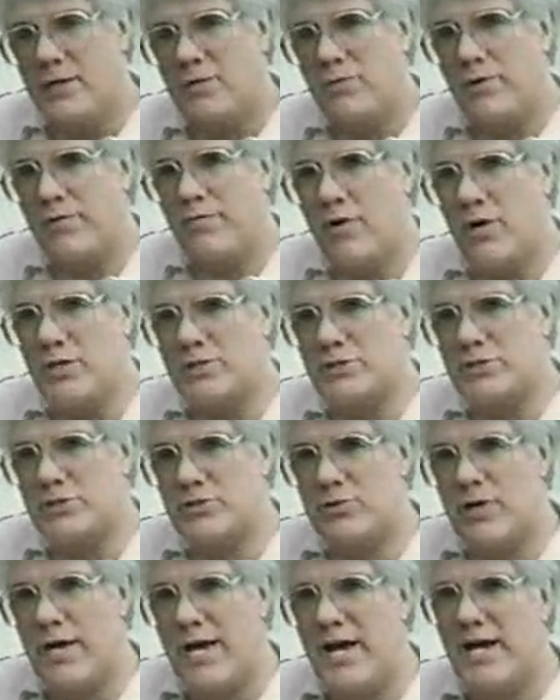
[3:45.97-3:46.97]
we've
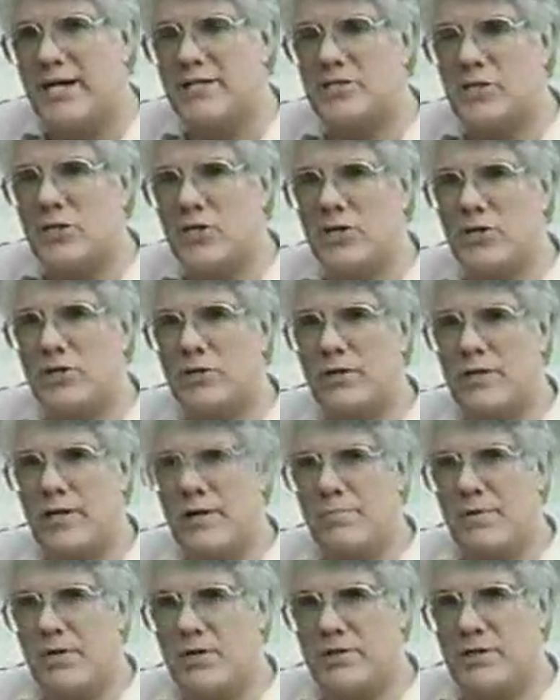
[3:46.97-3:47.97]
also had to learn
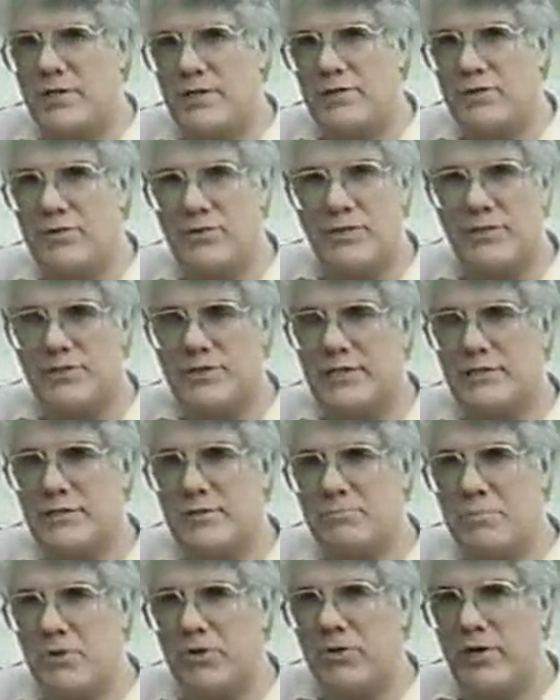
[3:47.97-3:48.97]
the ability to adjust
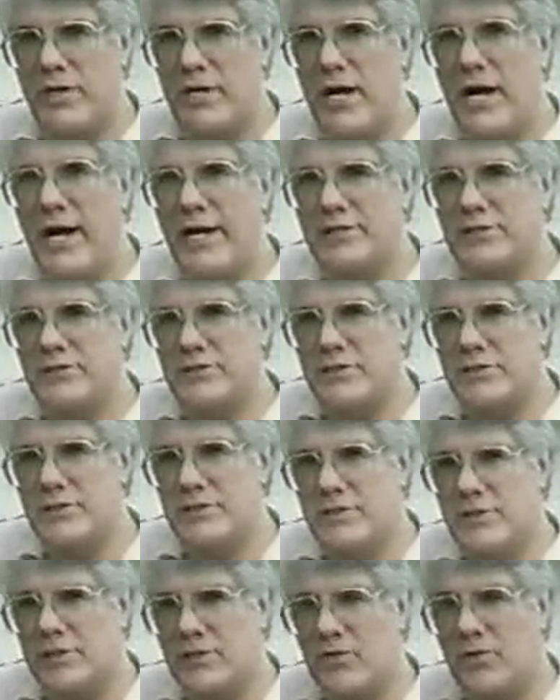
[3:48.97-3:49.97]
the burn rate of
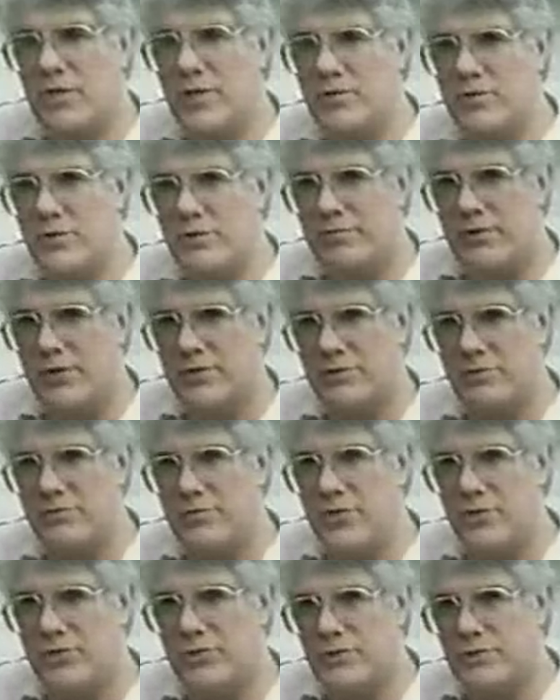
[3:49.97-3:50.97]
hydrogen to co-equal the fossil
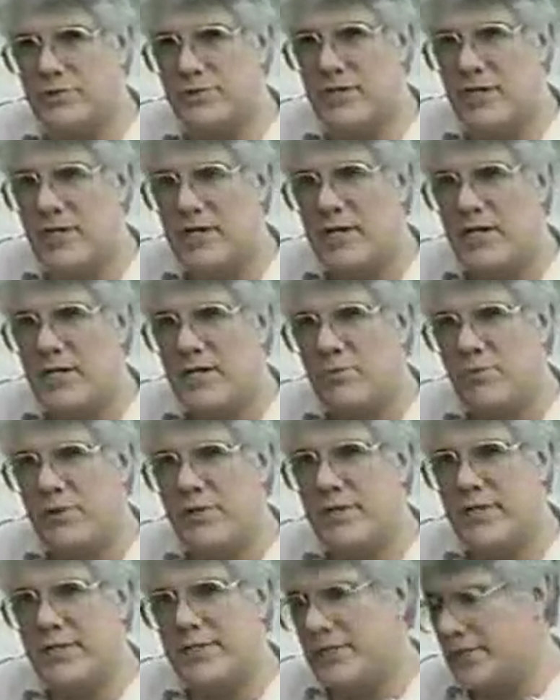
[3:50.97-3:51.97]
fuels.
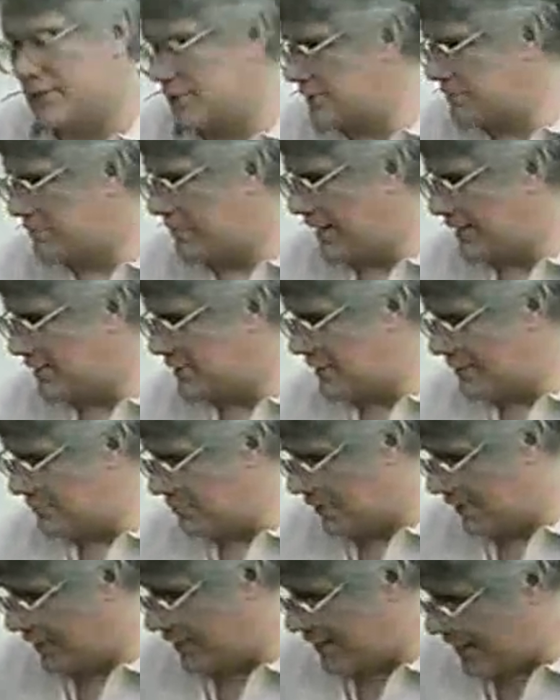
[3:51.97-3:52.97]
We did this by simply